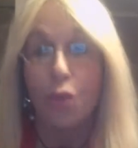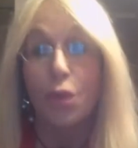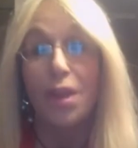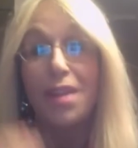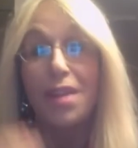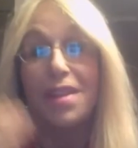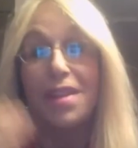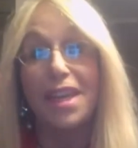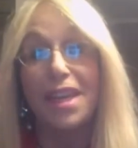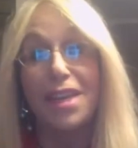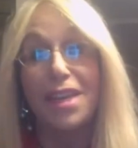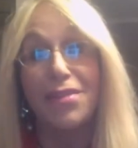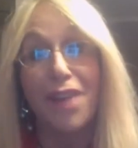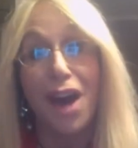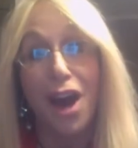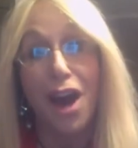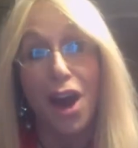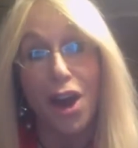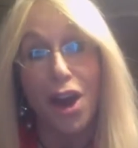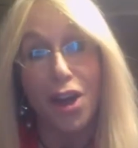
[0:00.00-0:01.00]
We think of
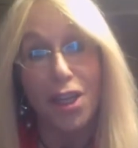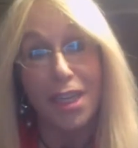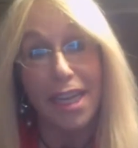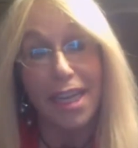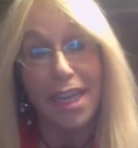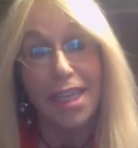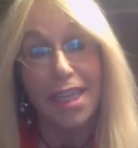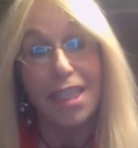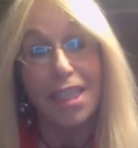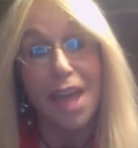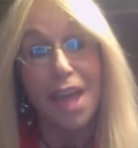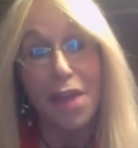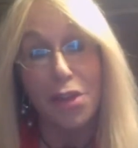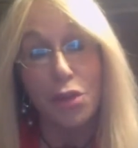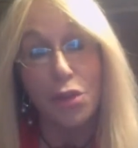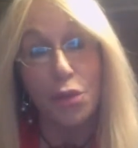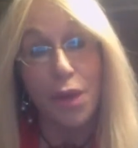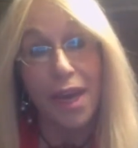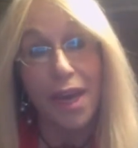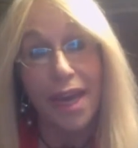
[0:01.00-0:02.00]
a heart in
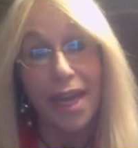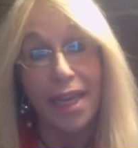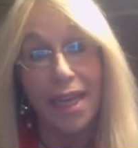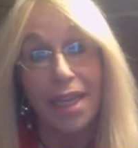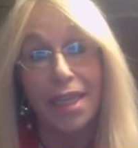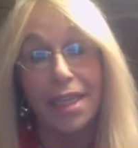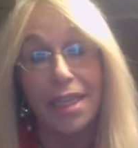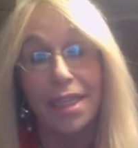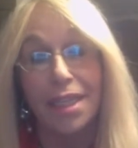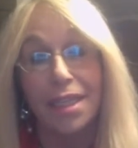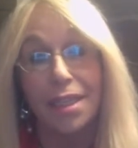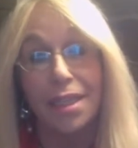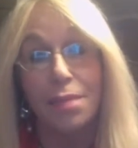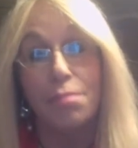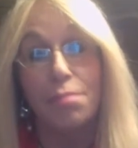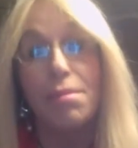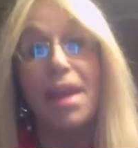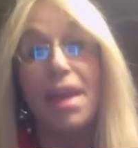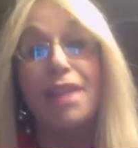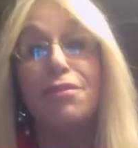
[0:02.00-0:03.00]
another way,
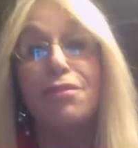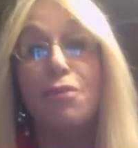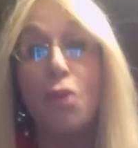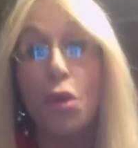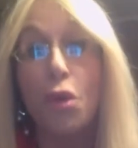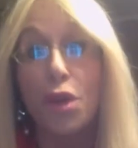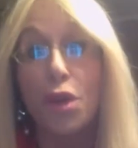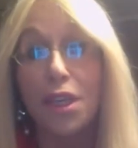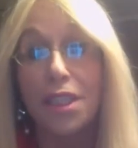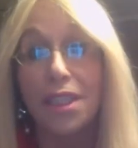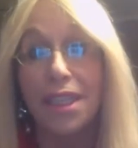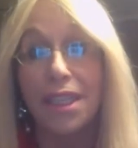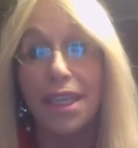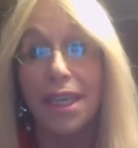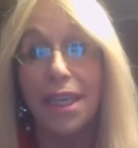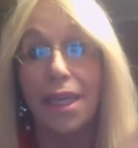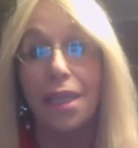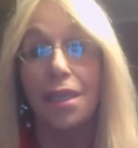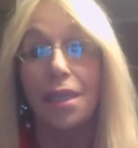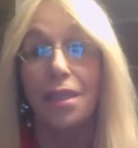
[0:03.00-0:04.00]

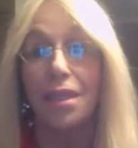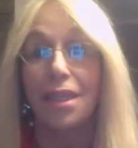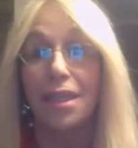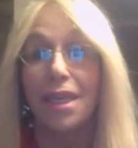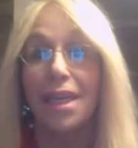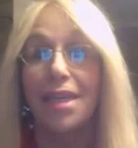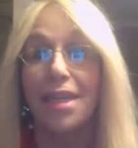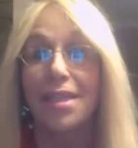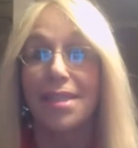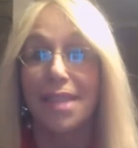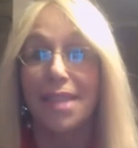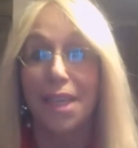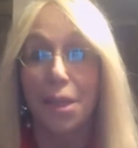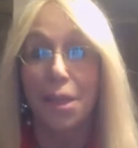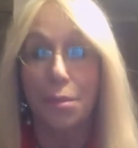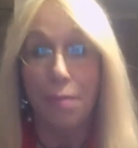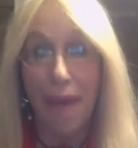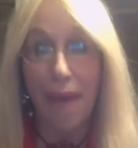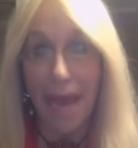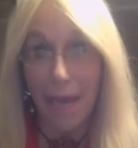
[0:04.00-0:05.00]
metaphorically, as the
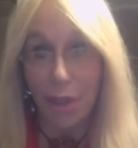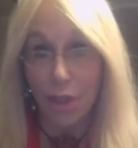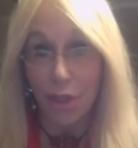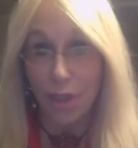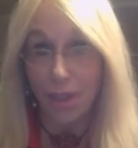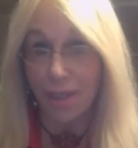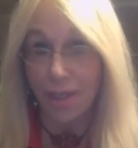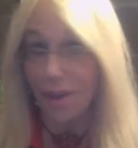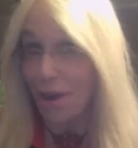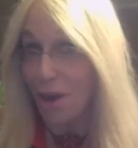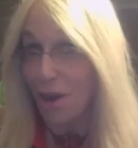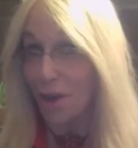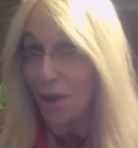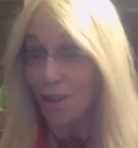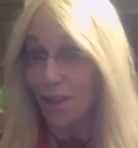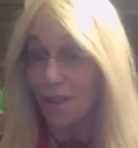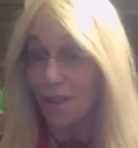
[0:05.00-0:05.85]
compassionate heart.